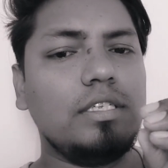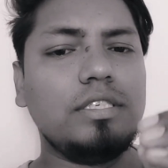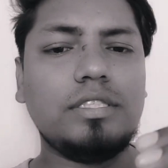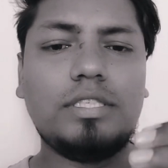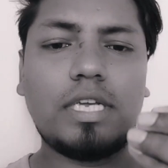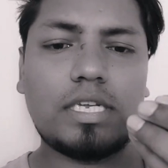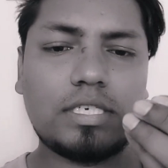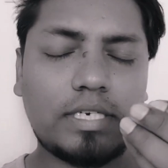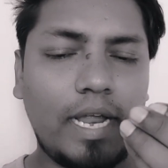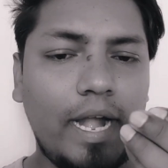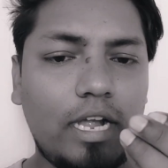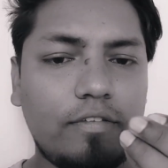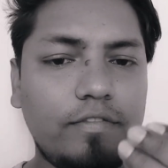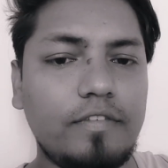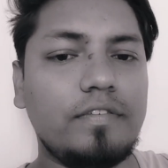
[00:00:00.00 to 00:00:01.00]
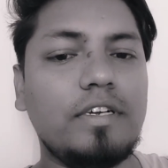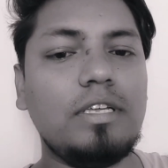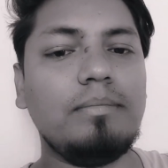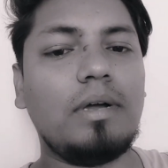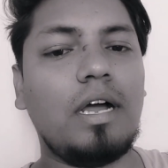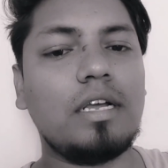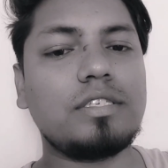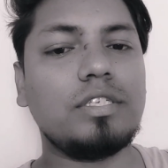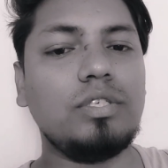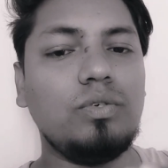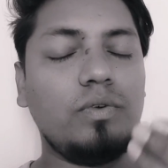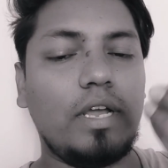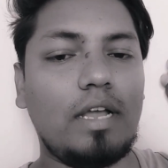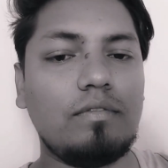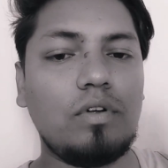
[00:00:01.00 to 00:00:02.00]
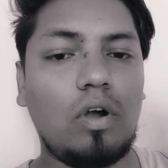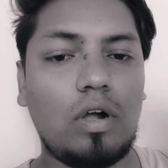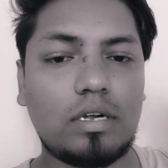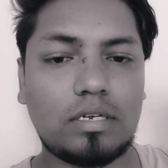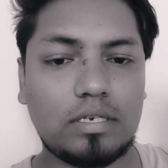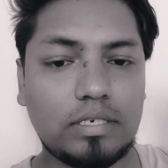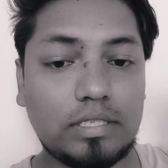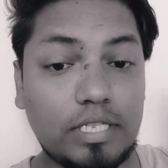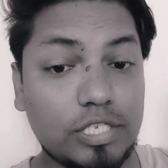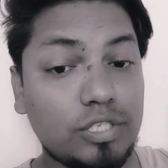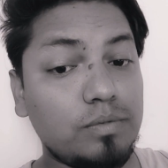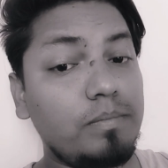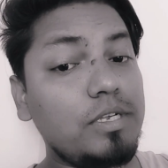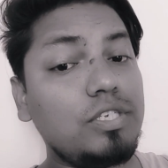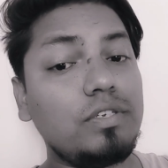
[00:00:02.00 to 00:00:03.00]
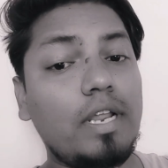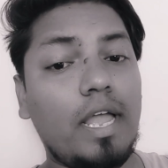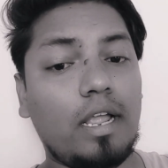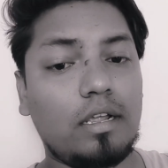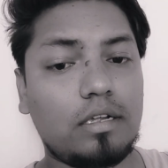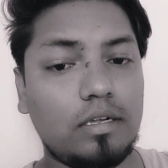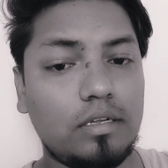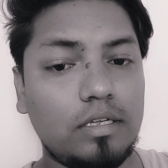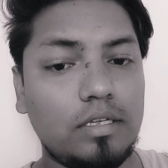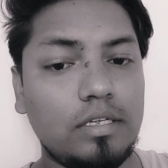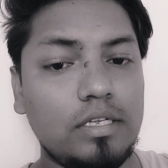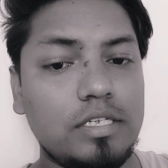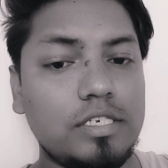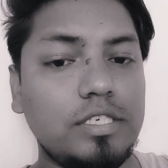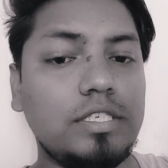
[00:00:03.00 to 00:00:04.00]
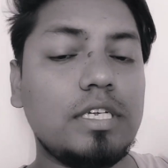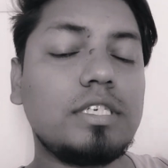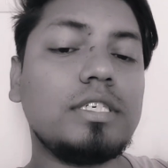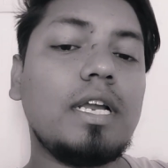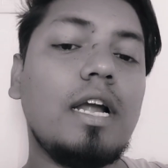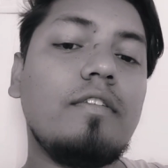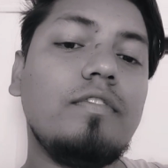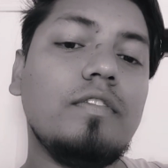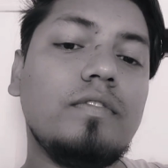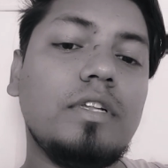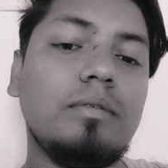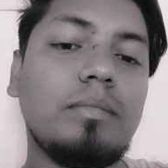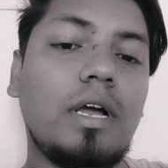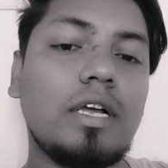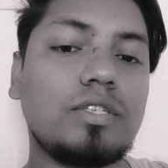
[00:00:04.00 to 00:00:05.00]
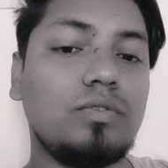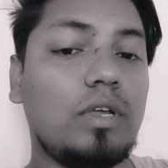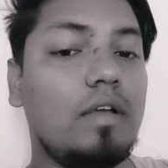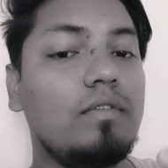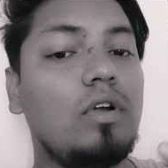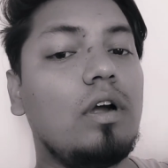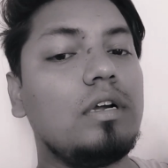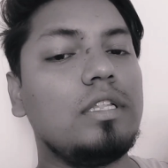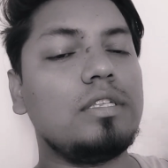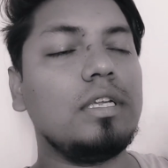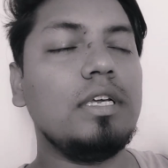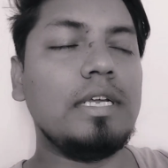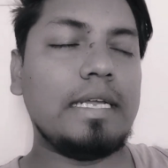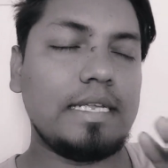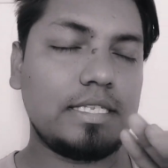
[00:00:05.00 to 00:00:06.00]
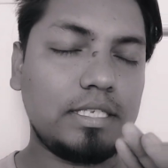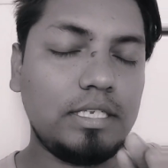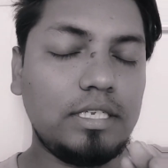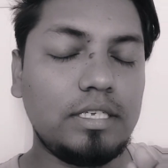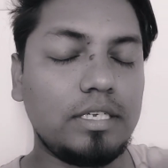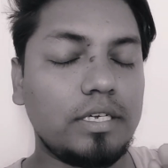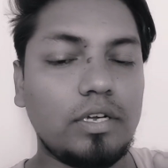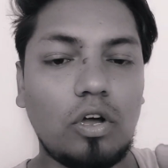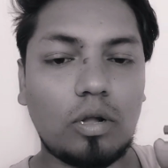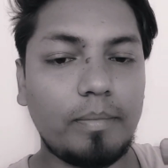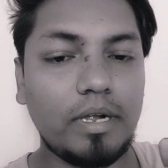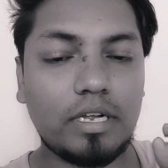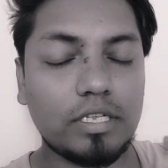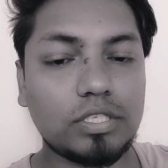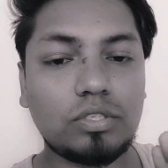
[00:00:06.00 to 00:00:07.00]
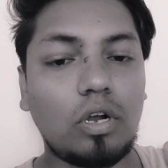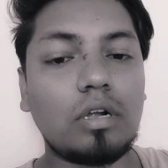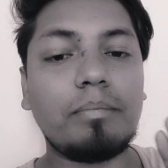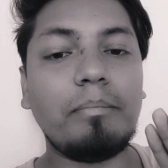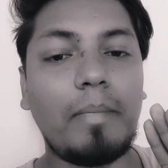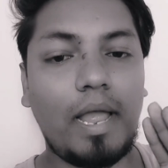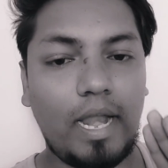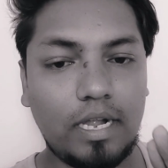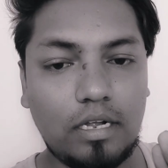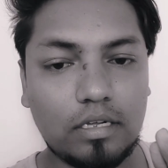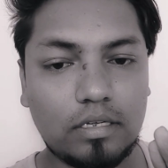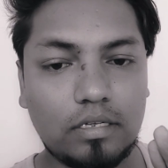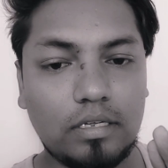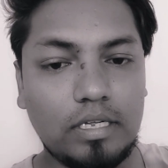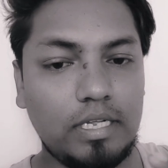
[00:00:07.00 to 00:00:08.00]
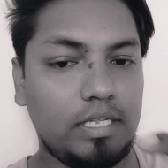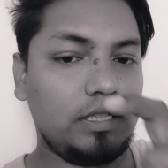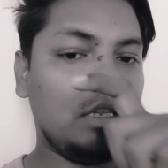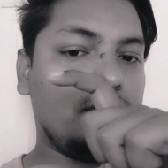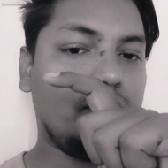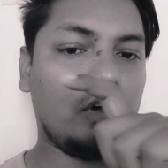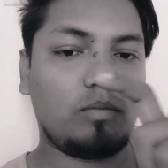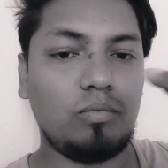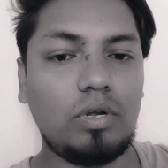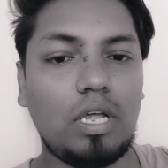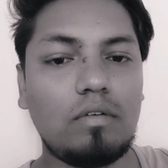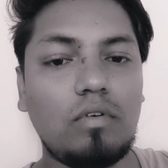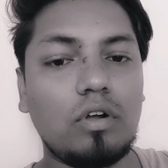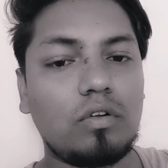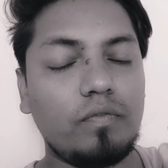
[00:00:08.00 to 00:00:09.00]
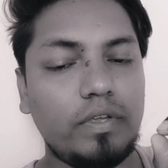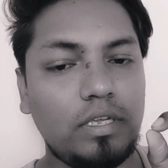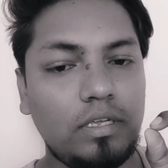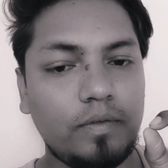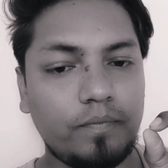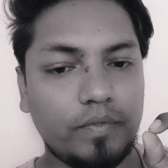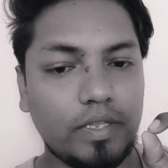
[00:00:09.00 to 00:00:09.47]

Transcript: just at 50 marks, you have got this much rank. Just at 50 marks, you have got this. See, government is not mad. The formula what we